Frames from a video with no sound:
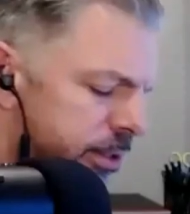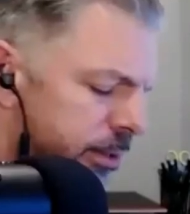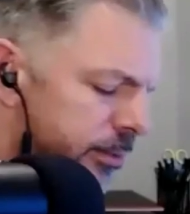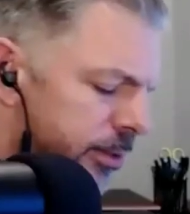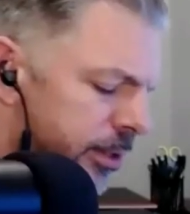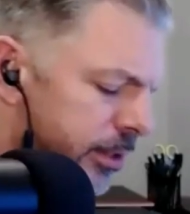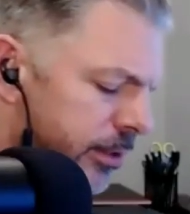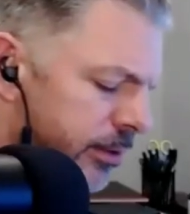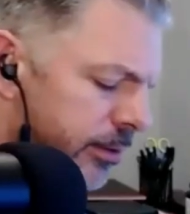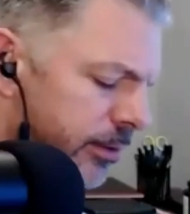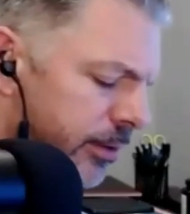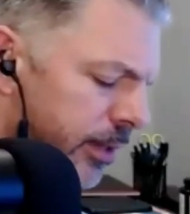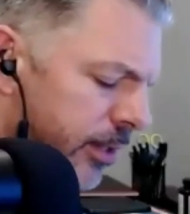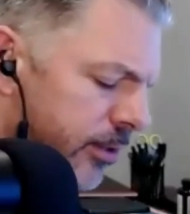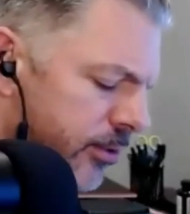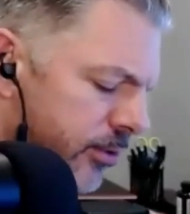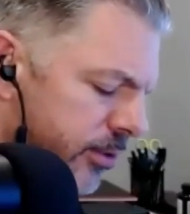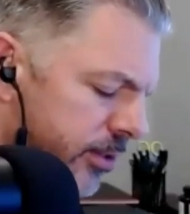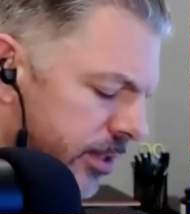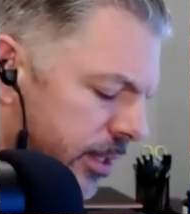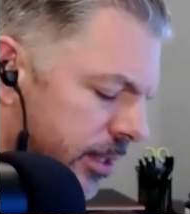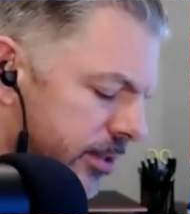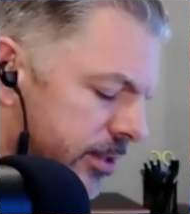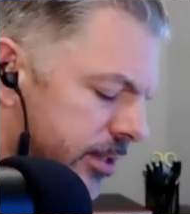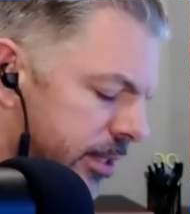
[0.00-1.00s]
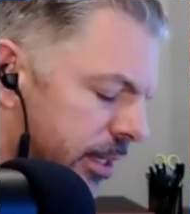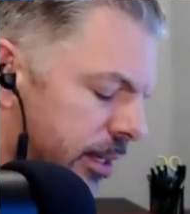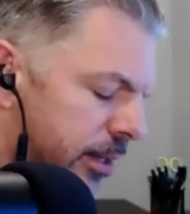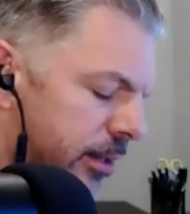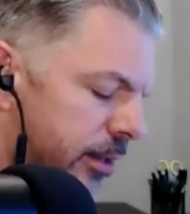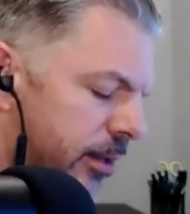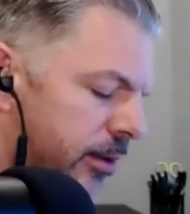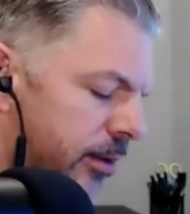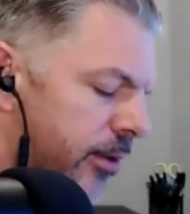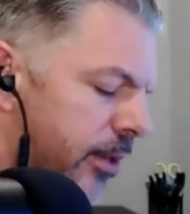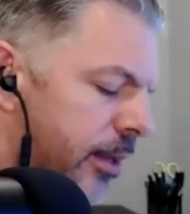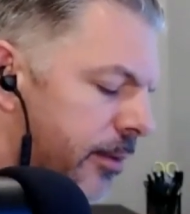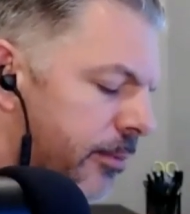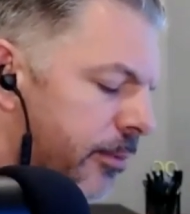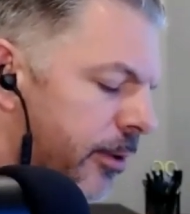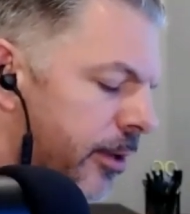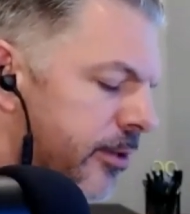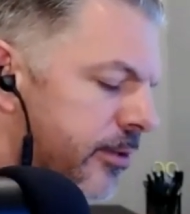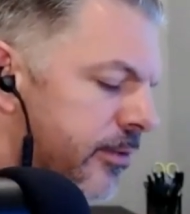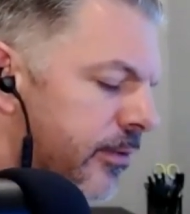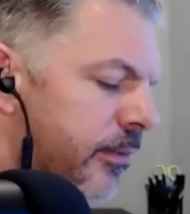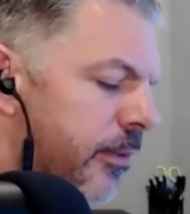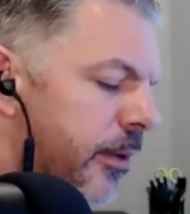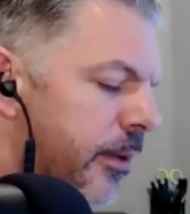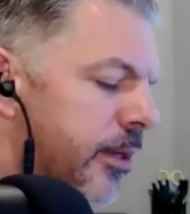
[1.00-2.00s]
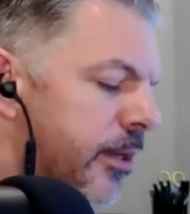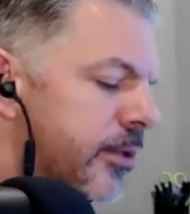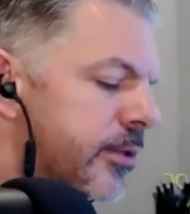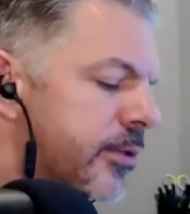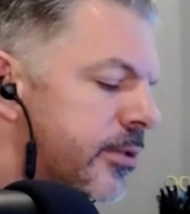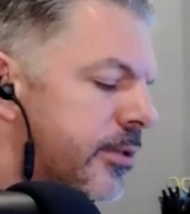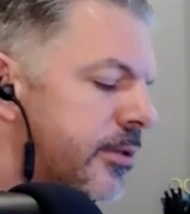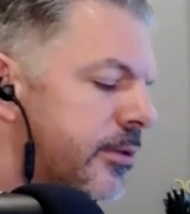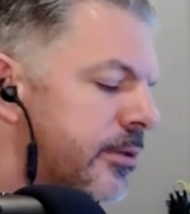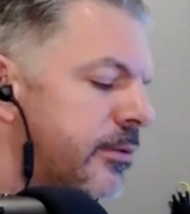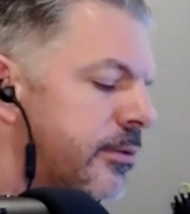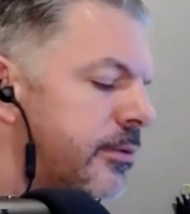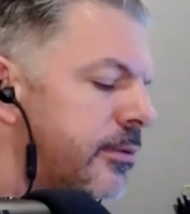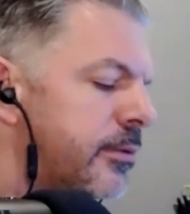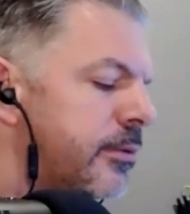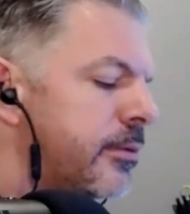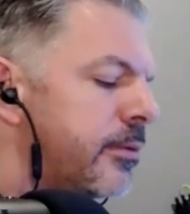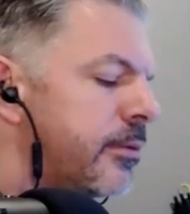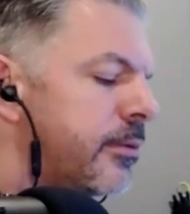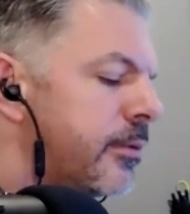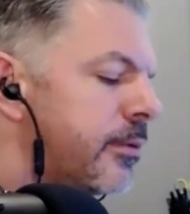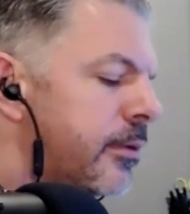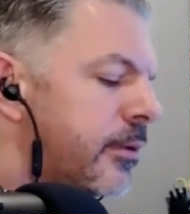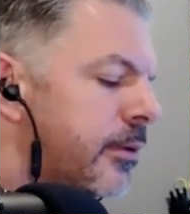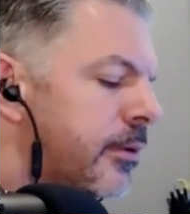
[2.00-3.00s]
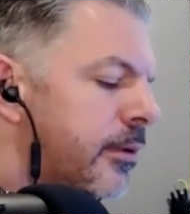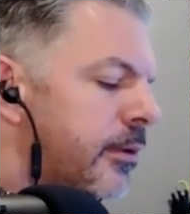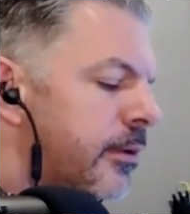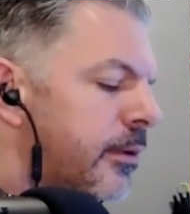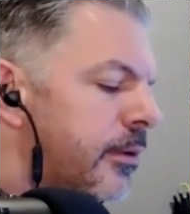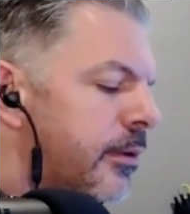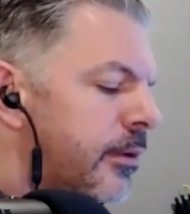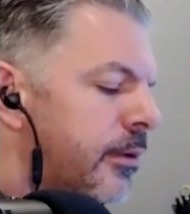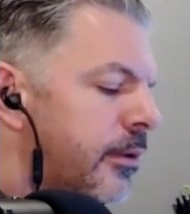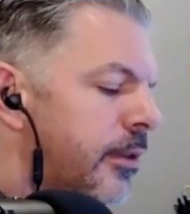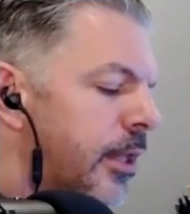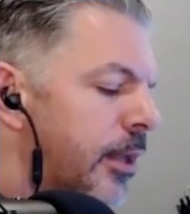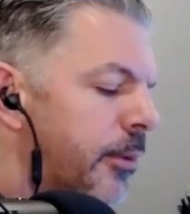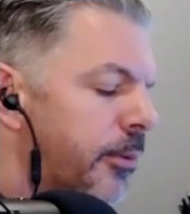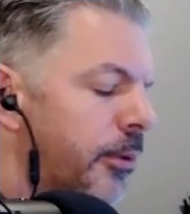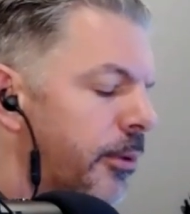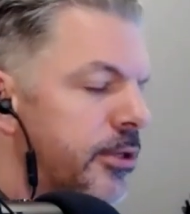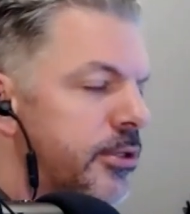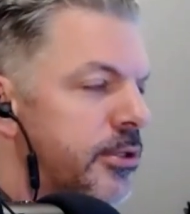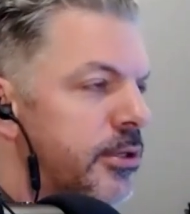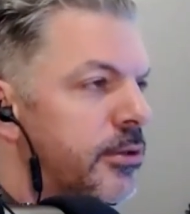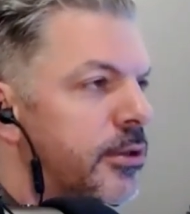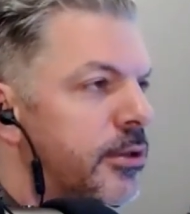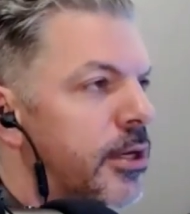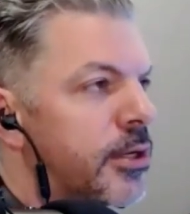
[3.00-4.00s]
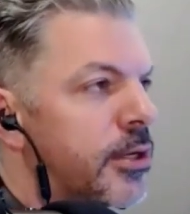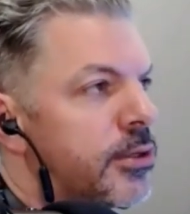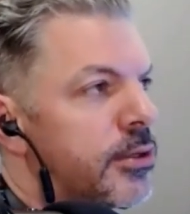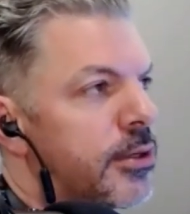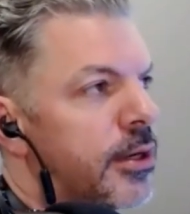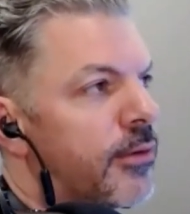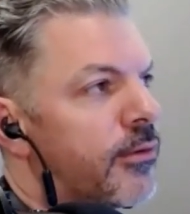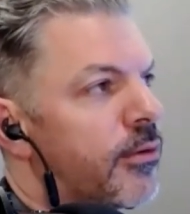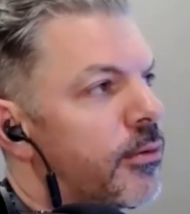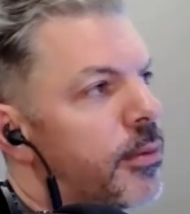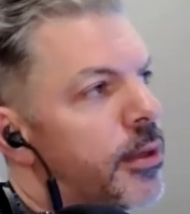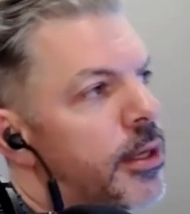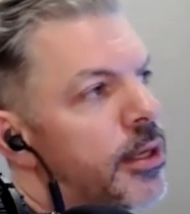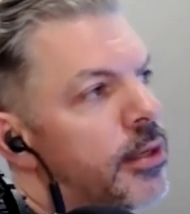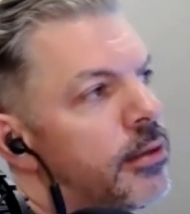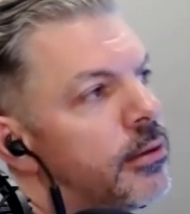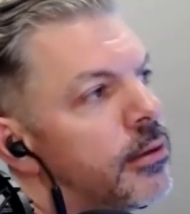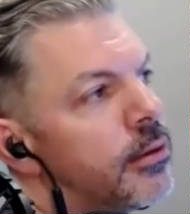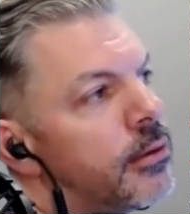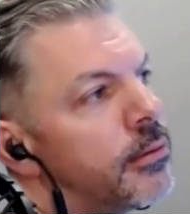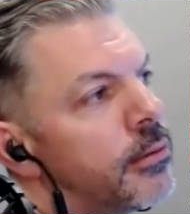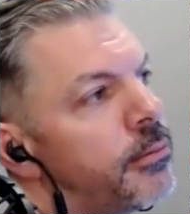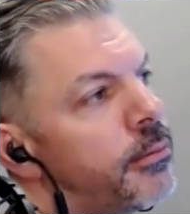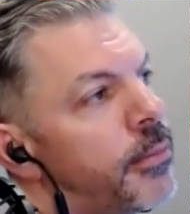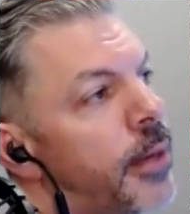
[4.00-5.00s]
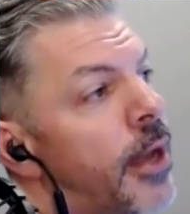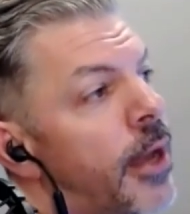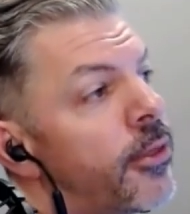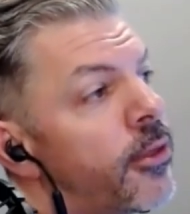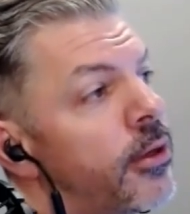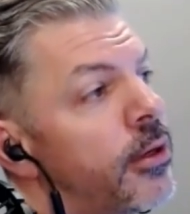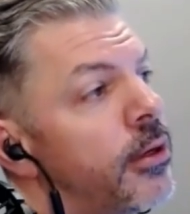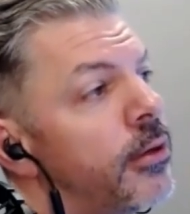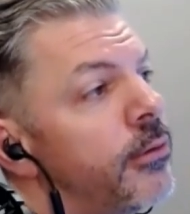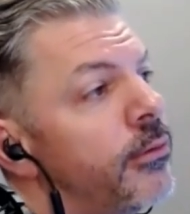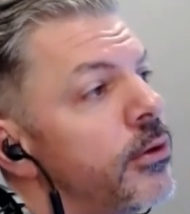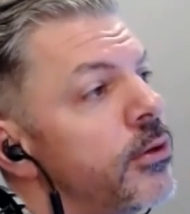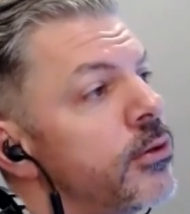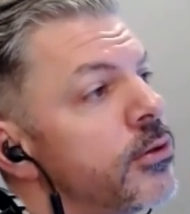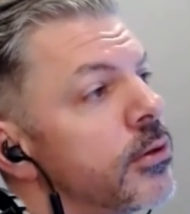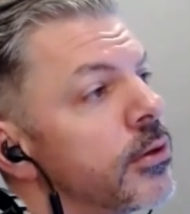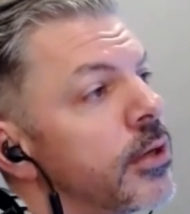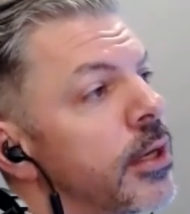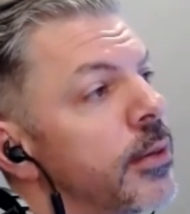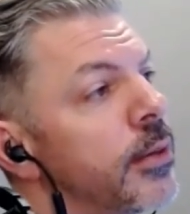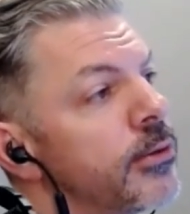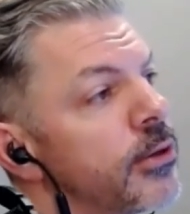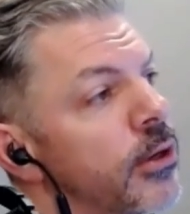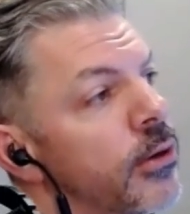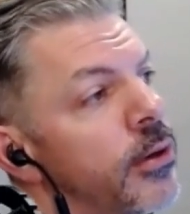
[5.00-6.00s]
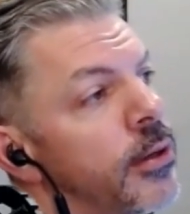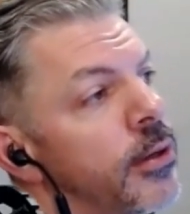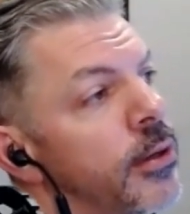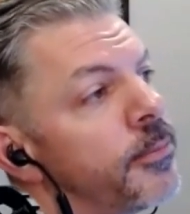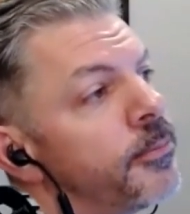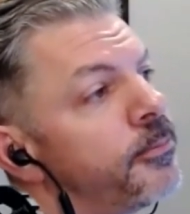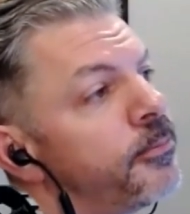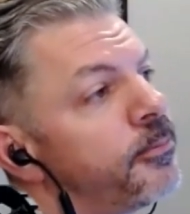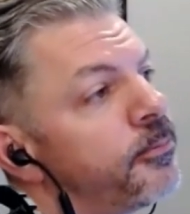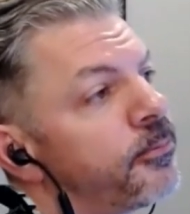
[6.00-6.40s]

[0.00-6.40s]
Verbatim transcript: something interesting standing there in that place of abundance, that place you thought you'd never be. Your path in your future keeps going.